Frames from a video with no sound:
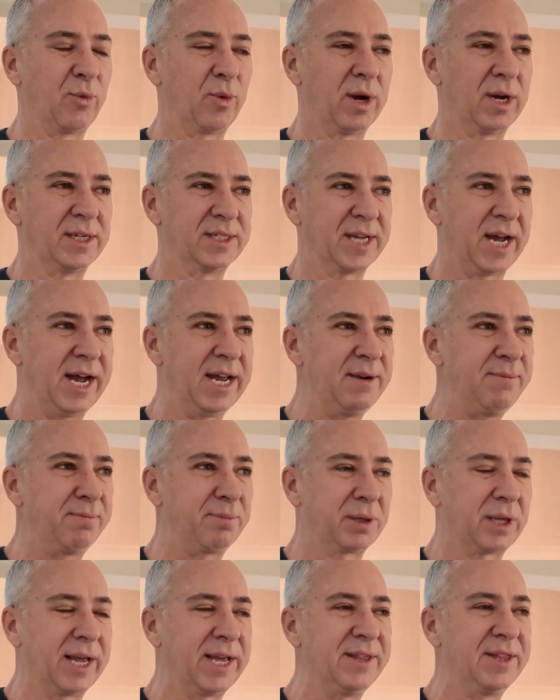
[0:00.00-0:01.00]
was I'd
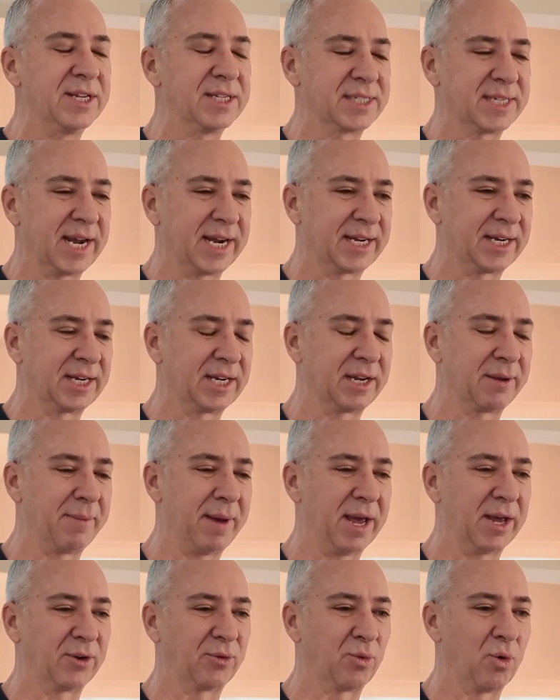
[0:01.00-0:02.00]
played the second in
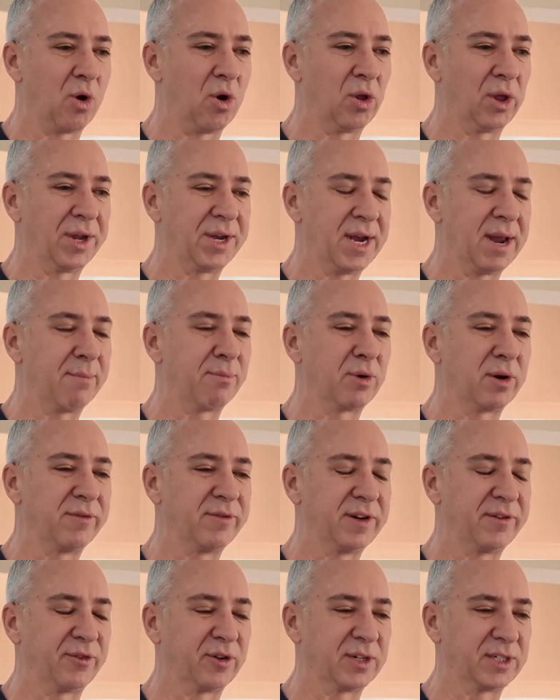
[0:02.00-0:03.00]
command role a number of
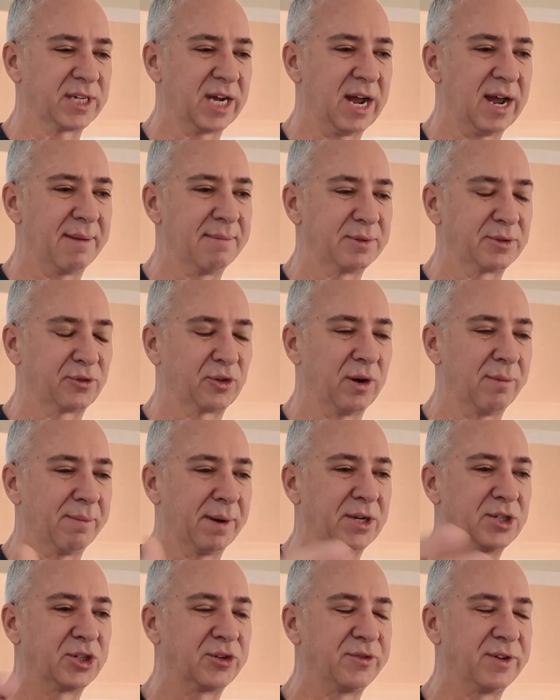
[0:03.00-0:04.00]
different times for a
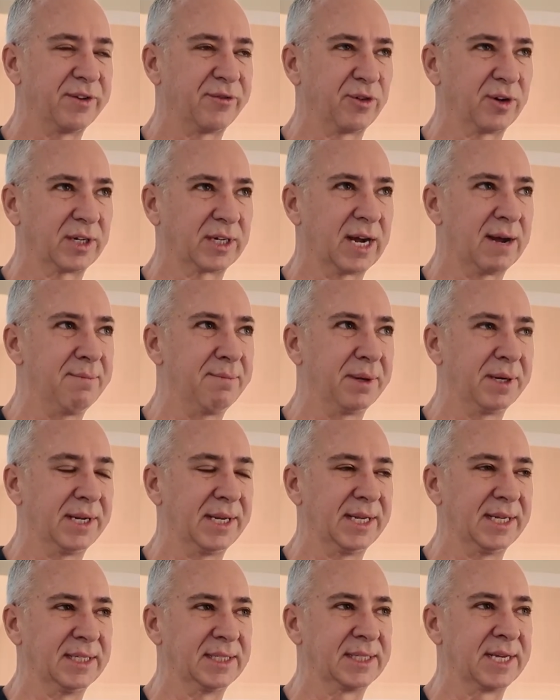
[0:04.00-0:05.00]
bunch of different
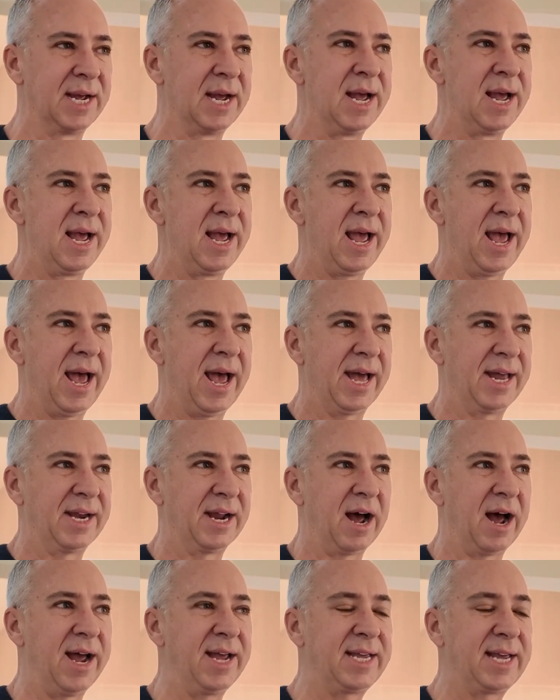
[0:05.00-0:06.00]
companies. And
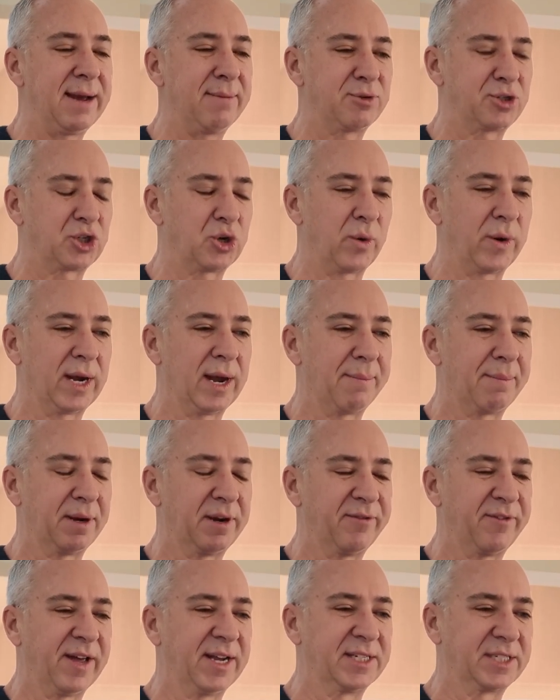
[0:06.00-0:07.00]
I kept showing up at
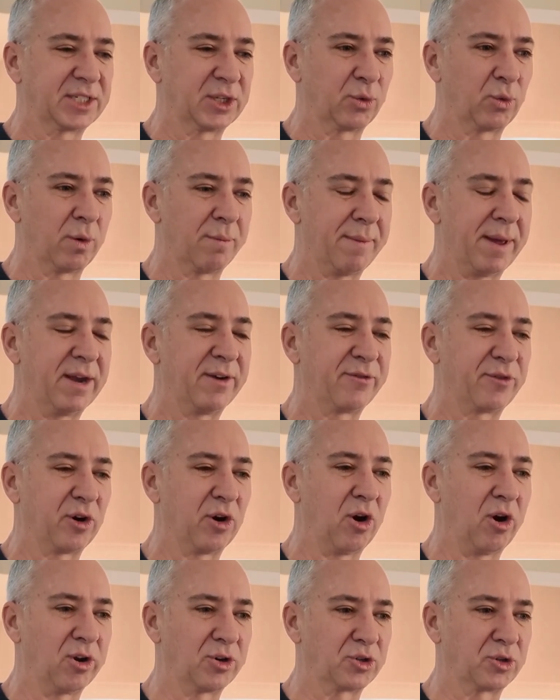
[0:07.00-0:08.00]
events that were meant for
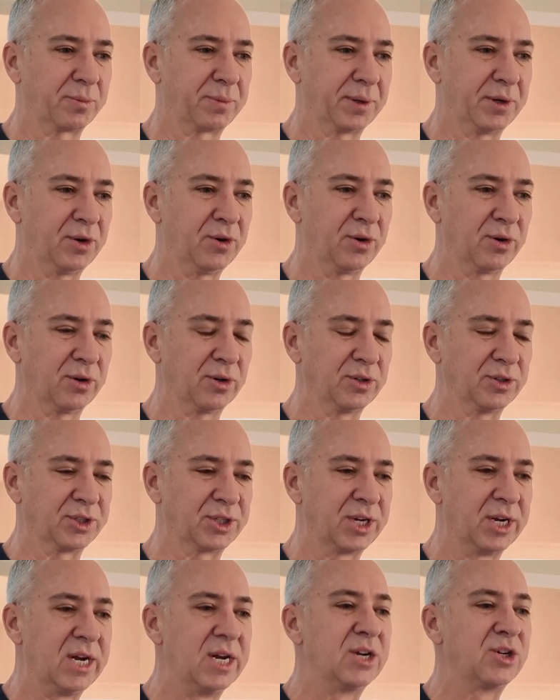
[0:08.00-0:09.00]
entrepreneurs,
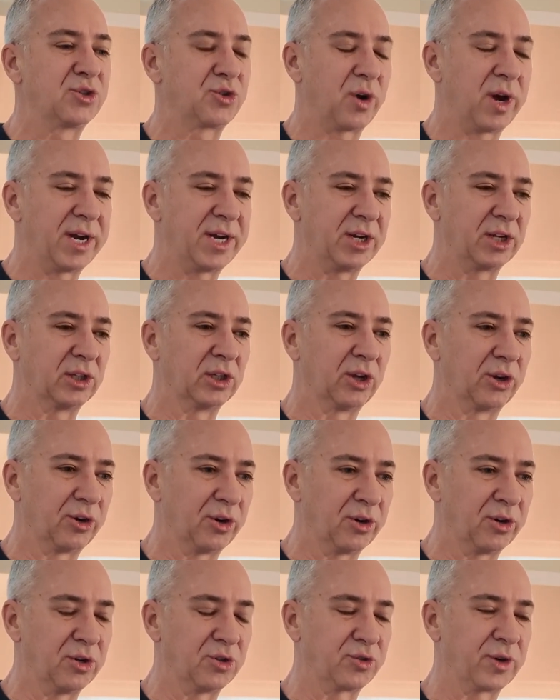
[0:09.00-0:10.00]
trying to
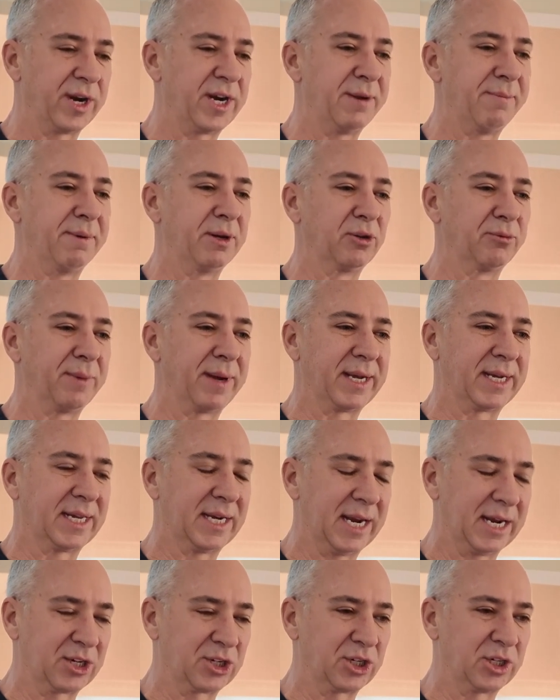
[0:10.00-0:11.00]
learn, trying to build my
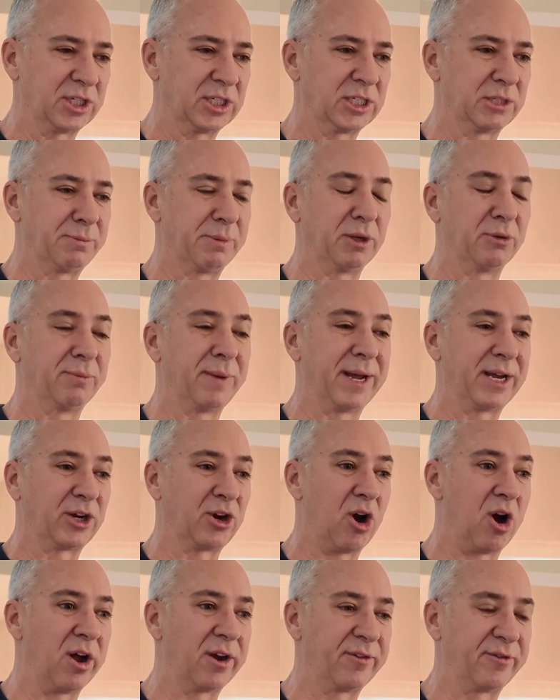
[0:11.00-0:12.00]
connections, build my
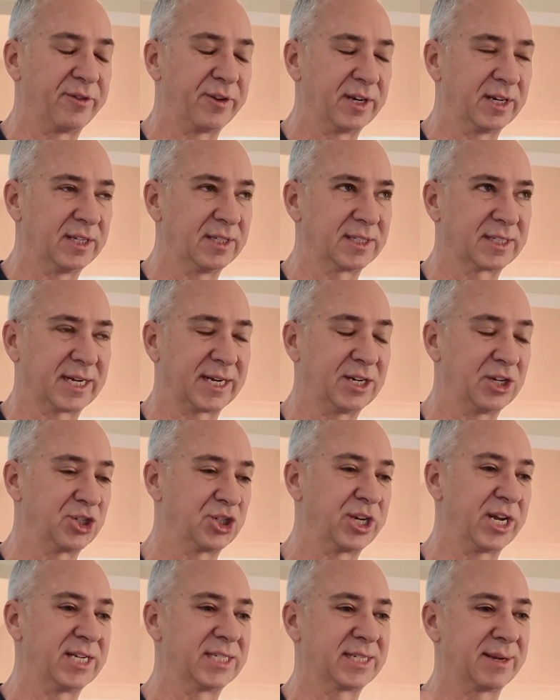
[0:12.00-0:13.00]
confidence, kind of
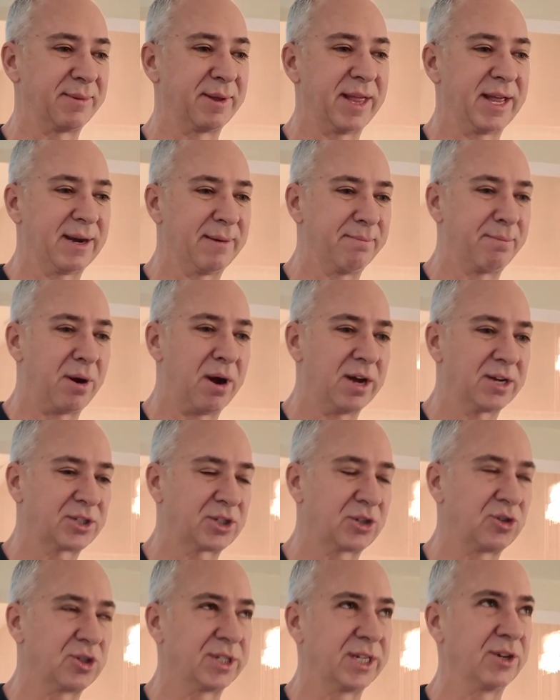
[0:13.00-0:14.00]
shed some of that
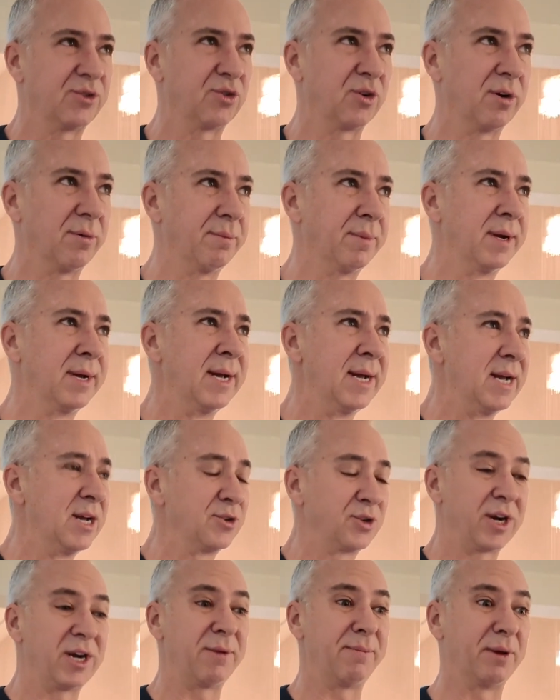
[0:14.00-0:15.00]
imposter syndrome,
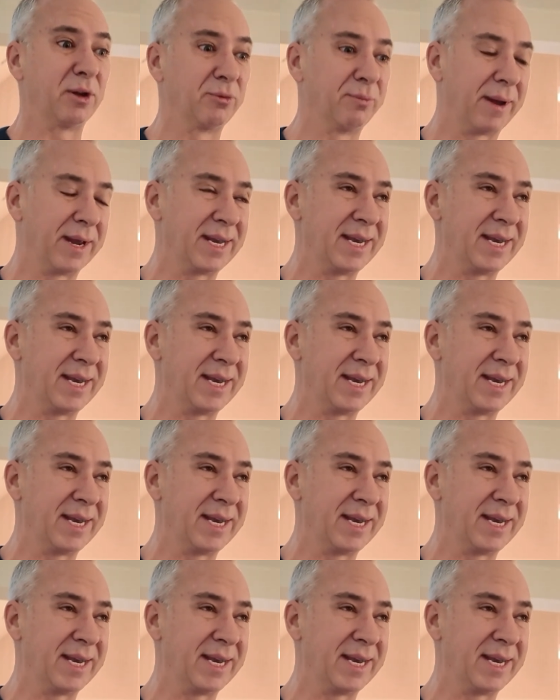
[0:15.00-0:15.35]
trying to build my